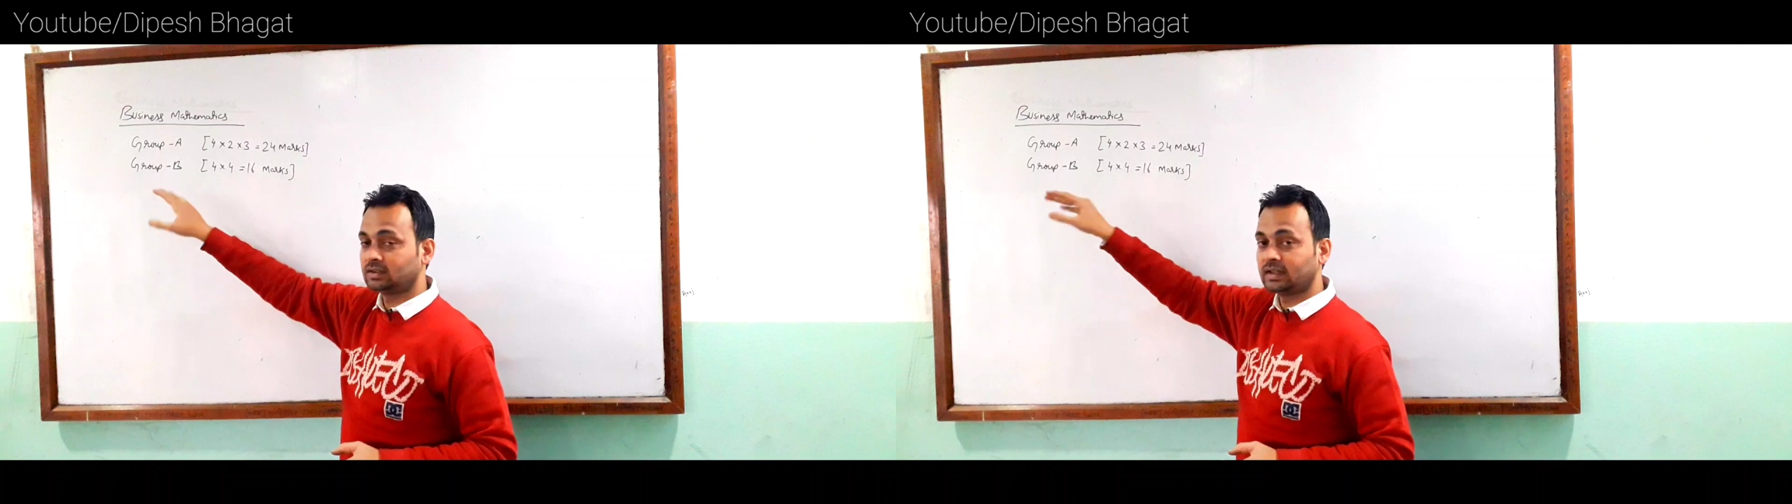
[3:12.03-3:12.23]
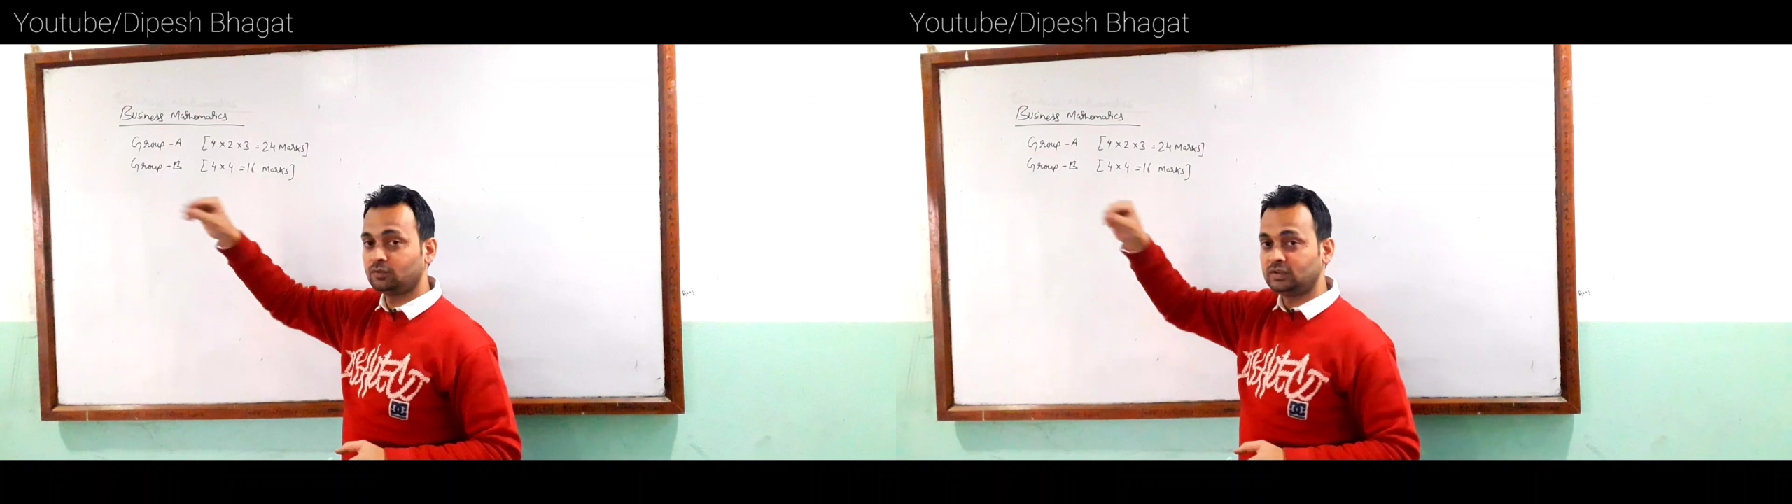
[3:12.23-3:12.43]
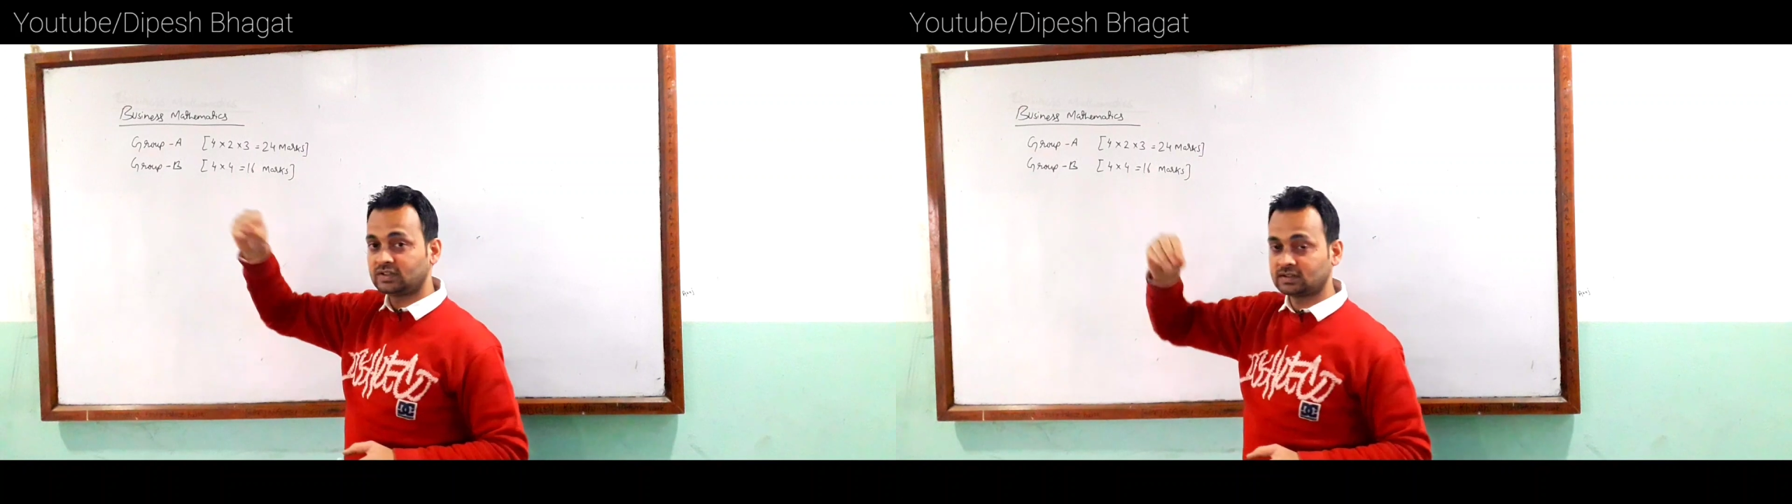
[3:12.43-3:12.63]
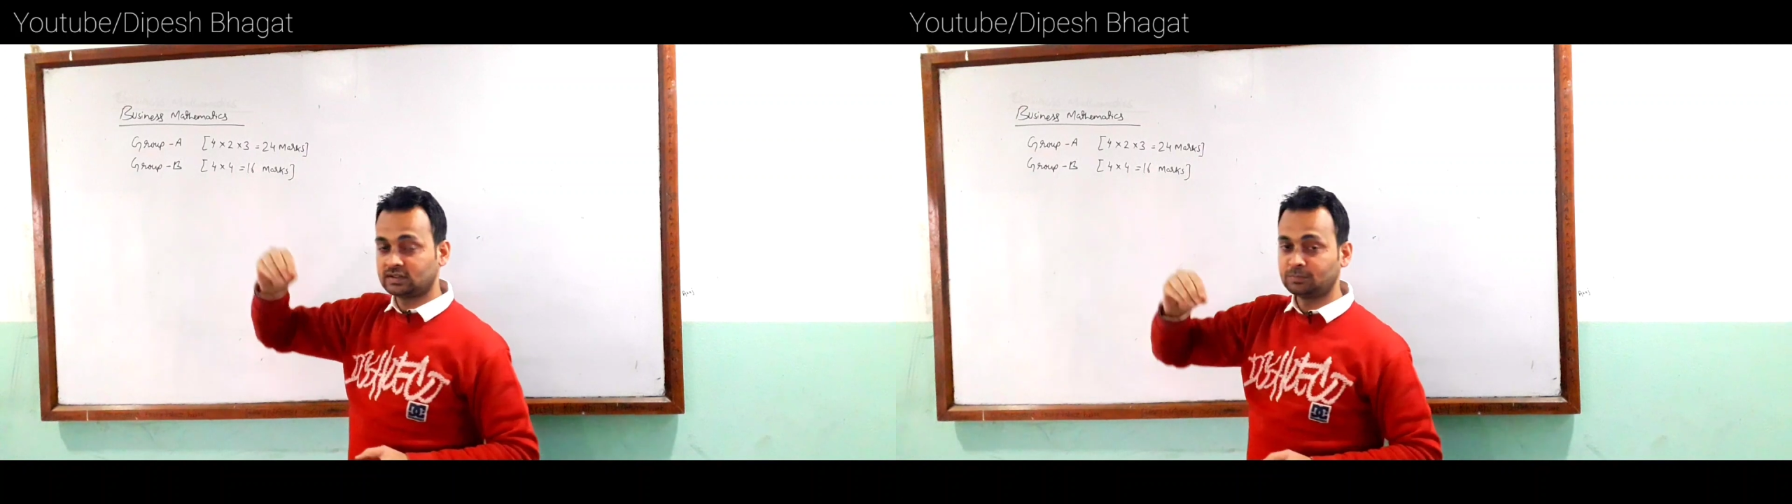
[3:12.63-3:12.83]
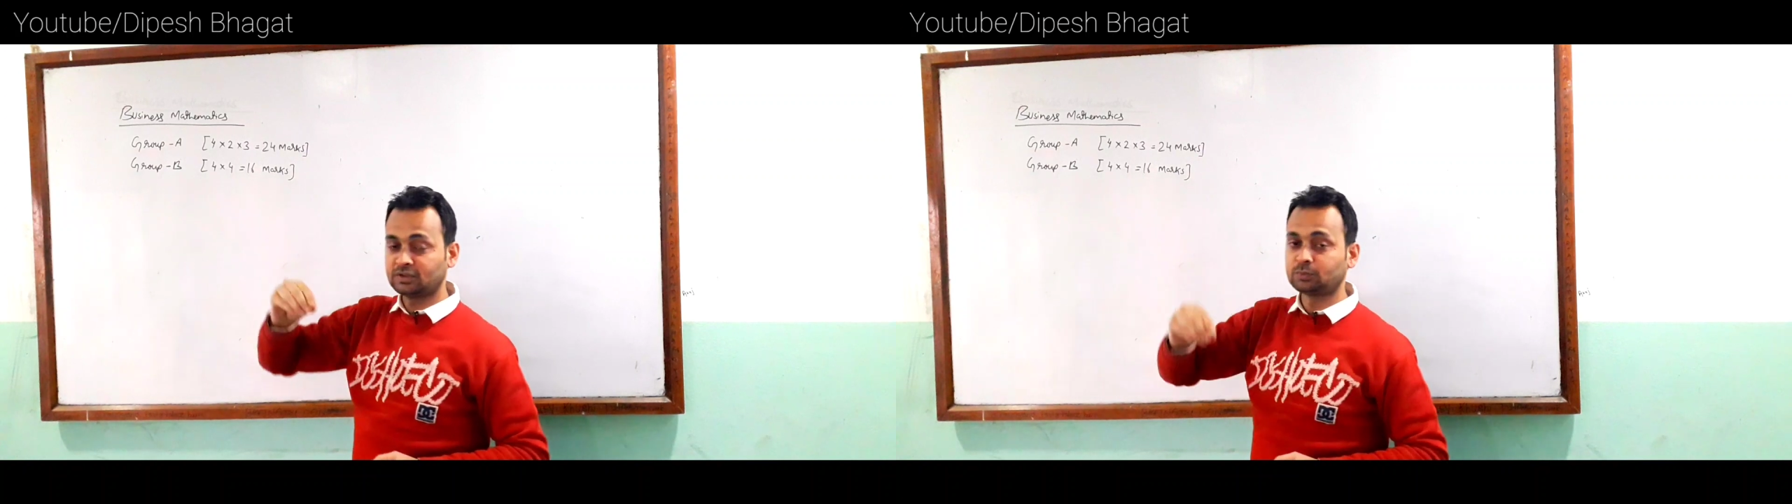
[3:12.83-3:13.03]
that which are the
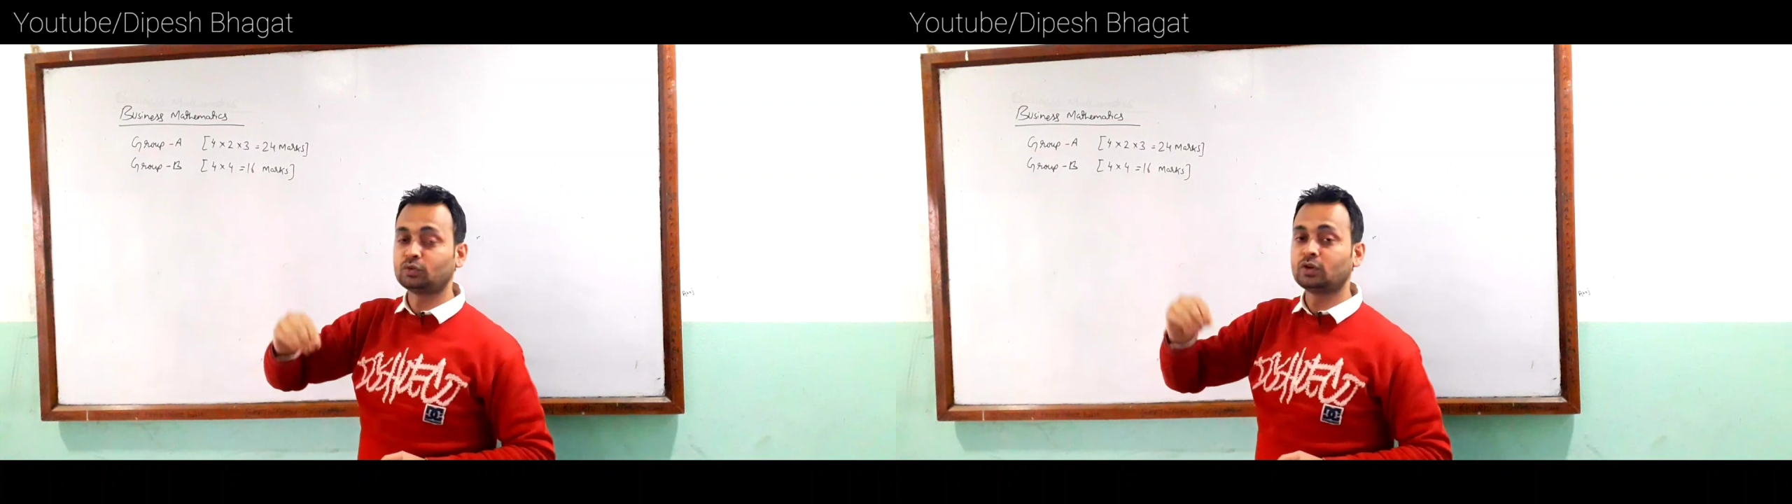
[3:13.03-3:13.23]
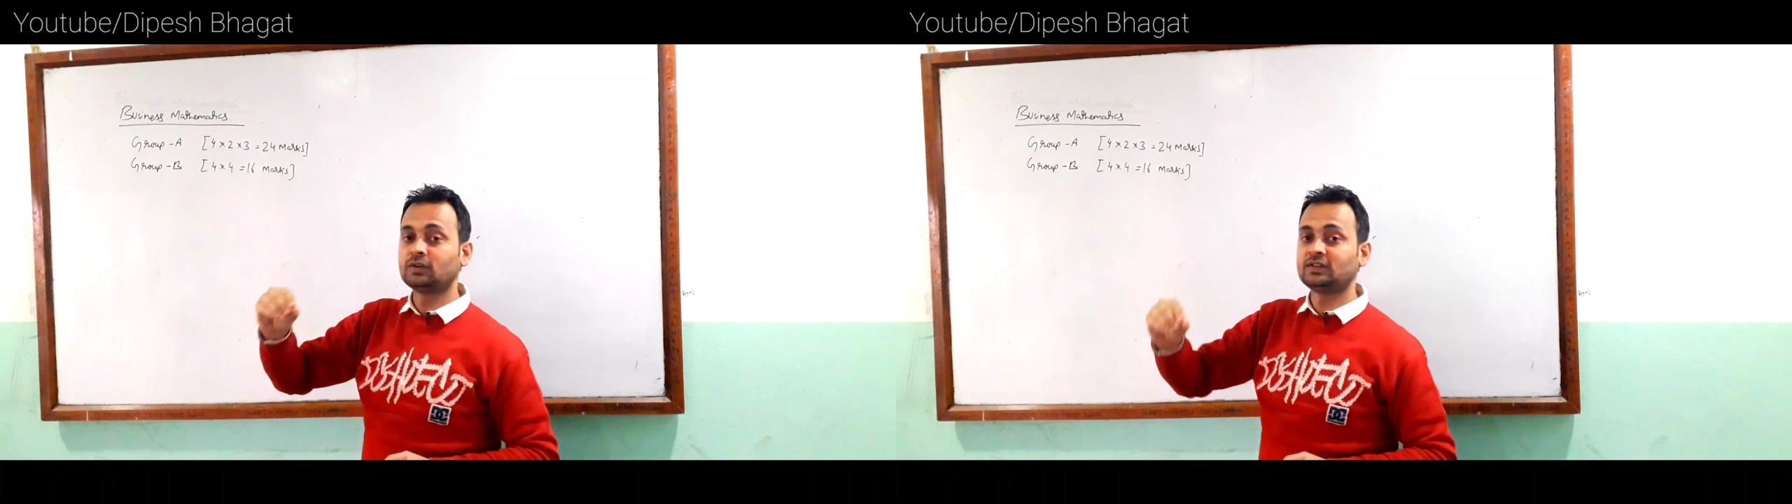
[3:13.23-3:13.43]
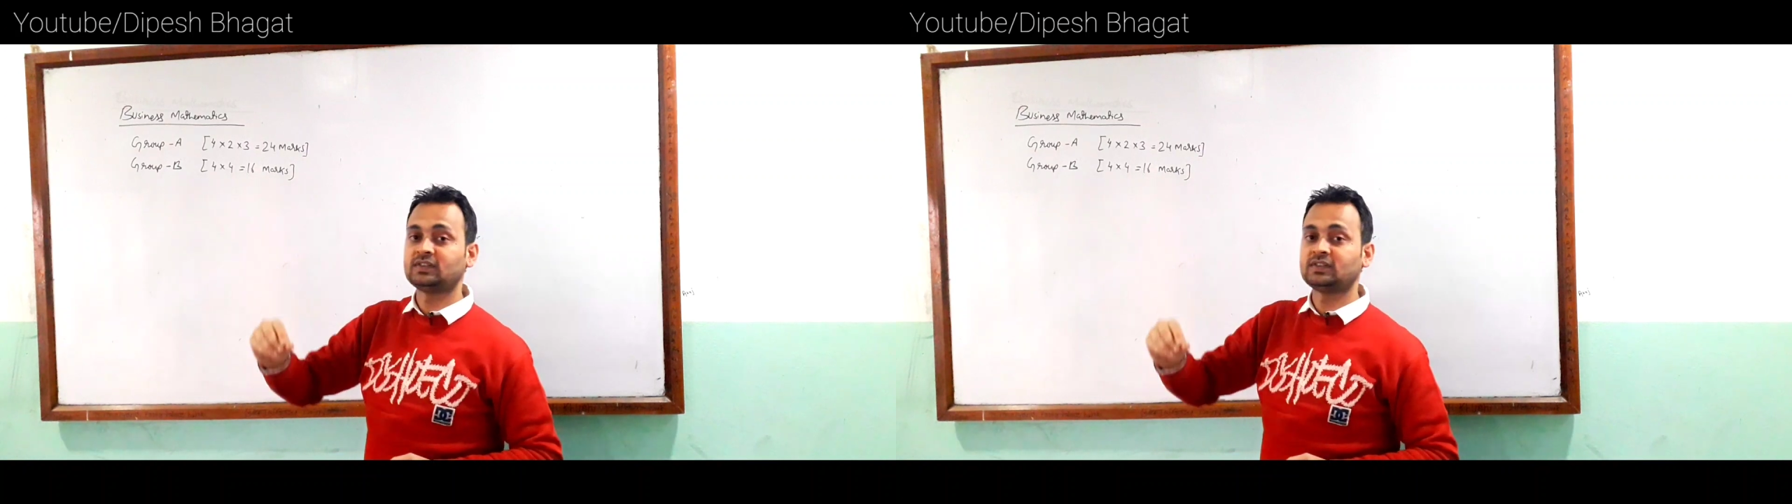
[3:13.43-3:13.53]
most probable